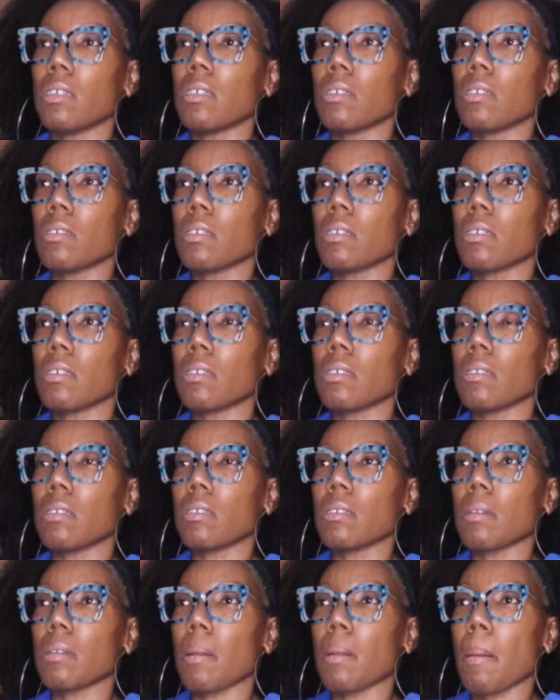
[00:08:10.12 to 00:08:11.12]

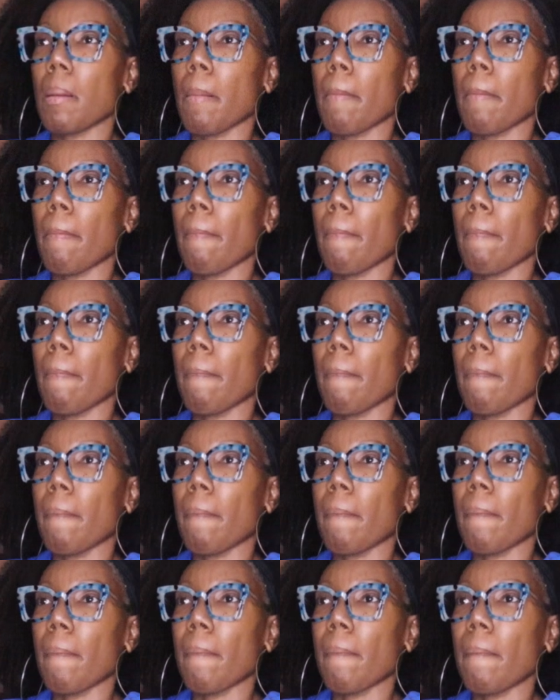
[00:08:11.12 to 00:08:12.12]

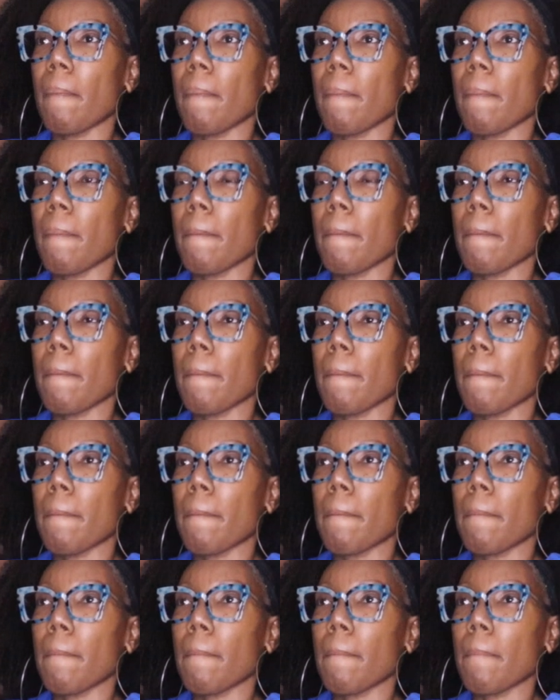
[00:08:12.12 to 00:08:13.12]

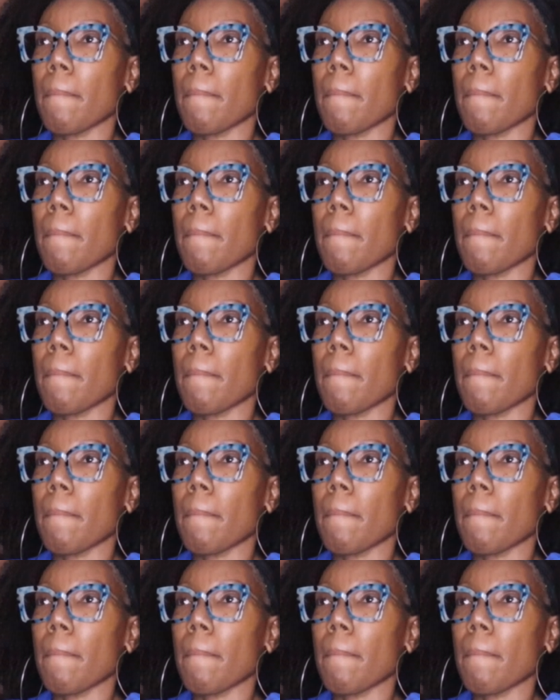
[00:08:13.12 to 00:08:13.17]
Nothing is said.